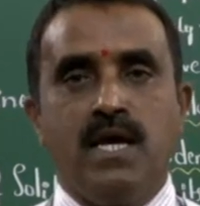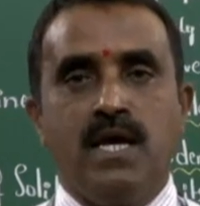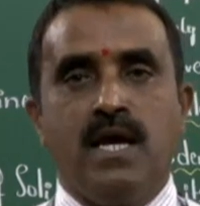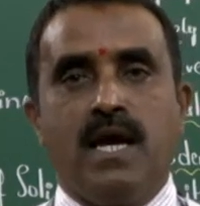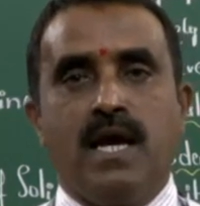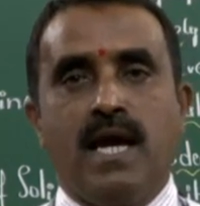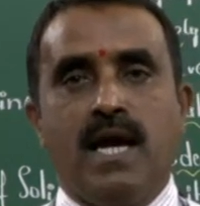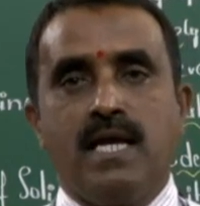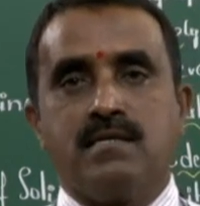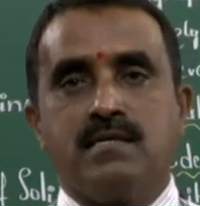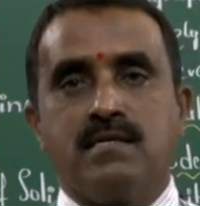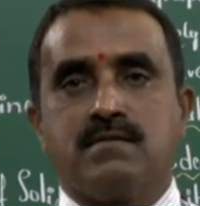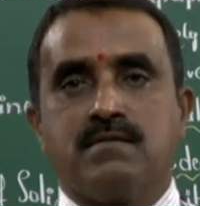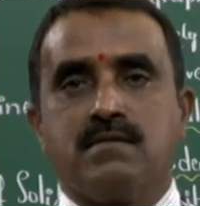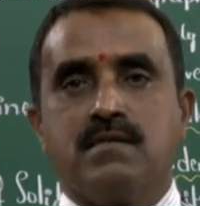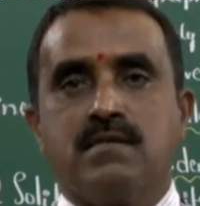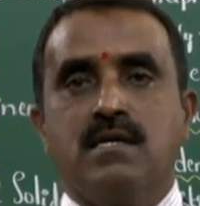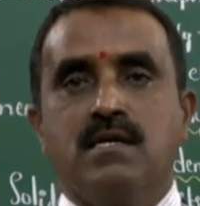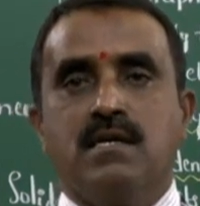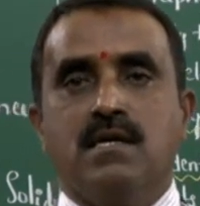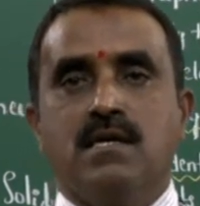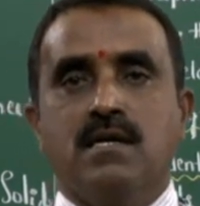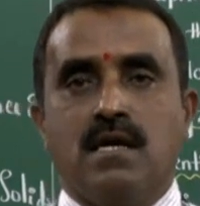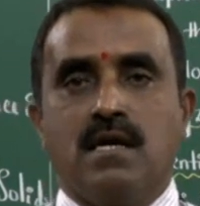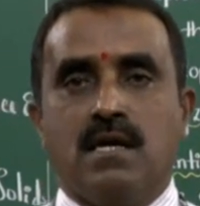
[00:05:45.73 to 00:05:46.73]
Hence,
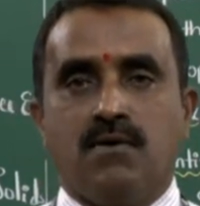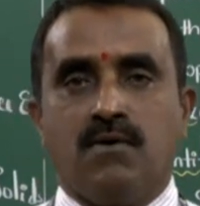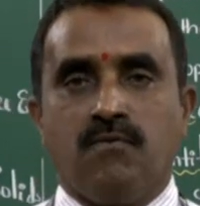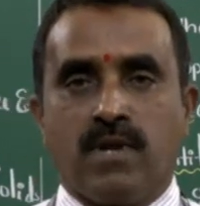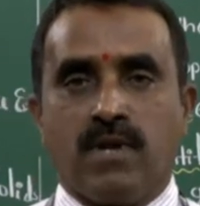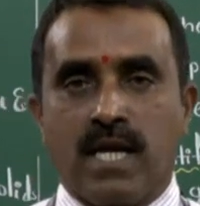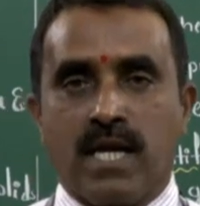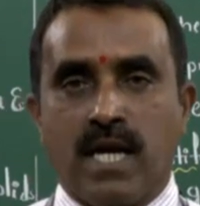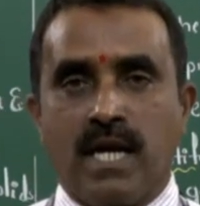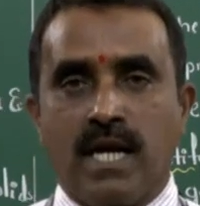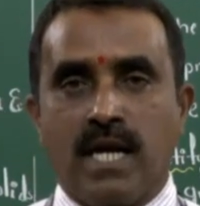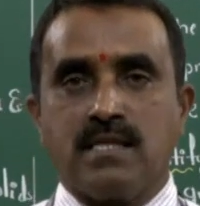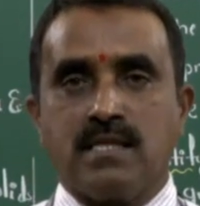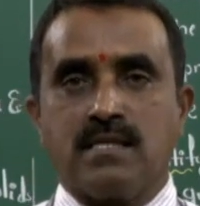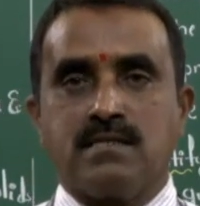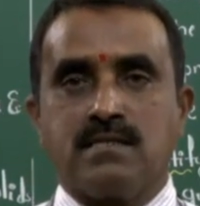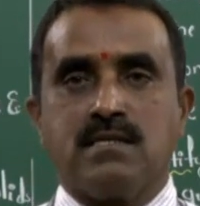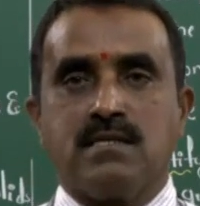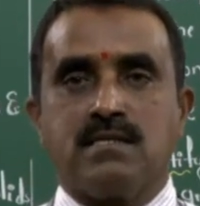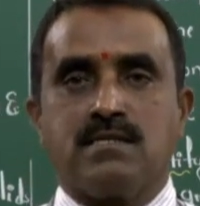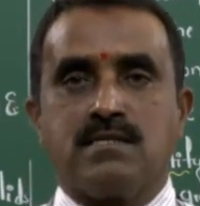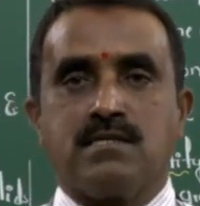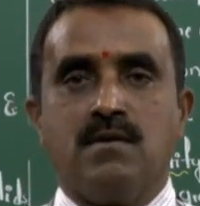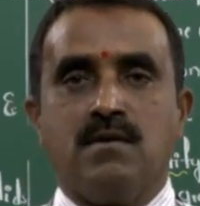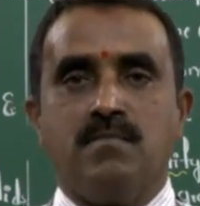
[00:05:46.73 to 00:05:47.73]
regarding the
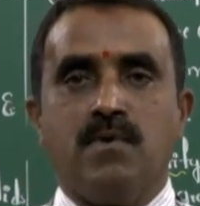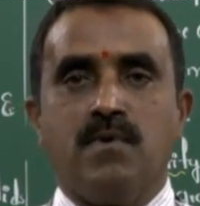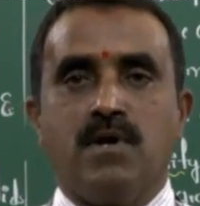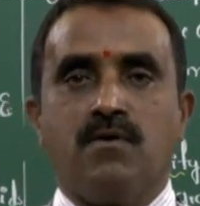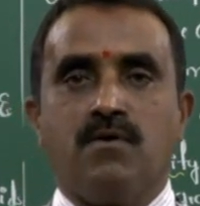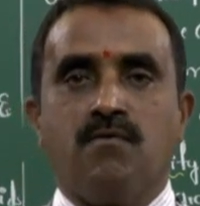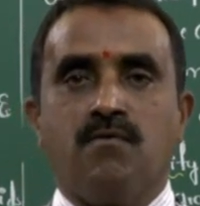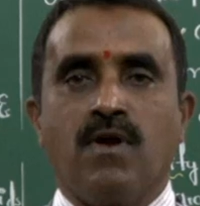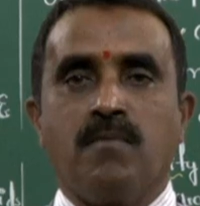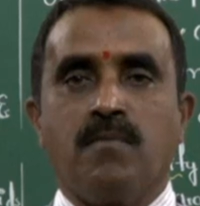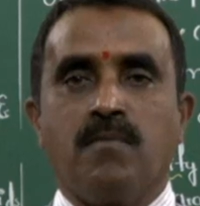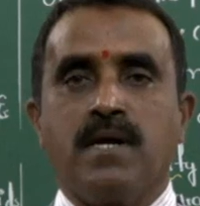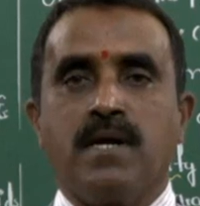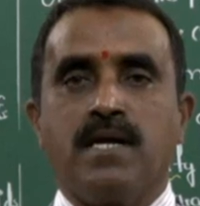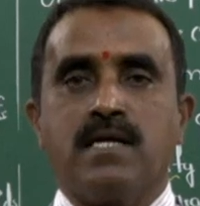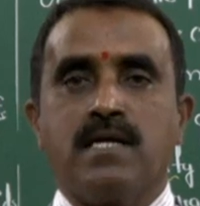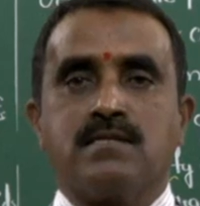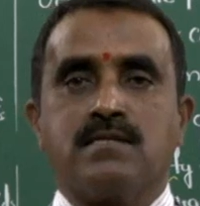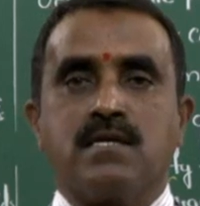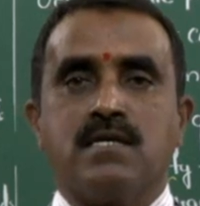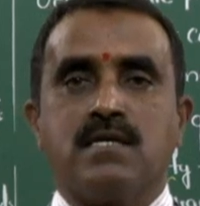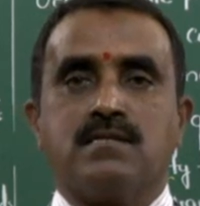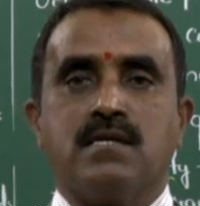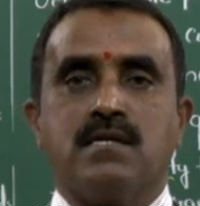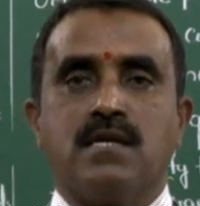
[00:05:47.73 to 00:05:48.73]
system, we'll be
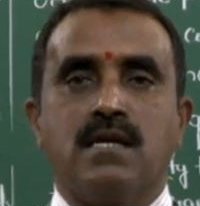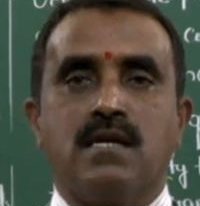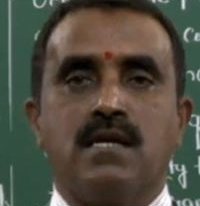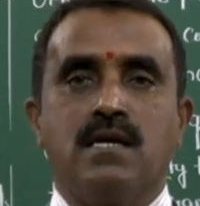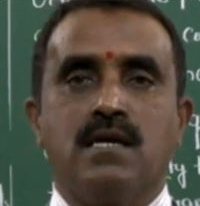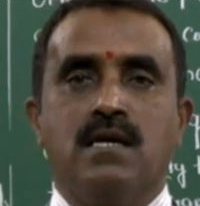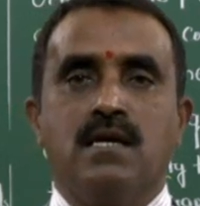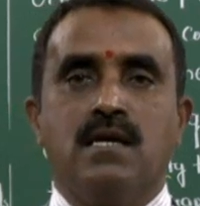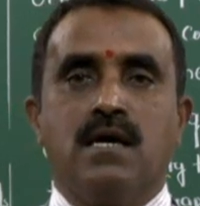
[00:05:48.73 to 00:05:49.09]
discussing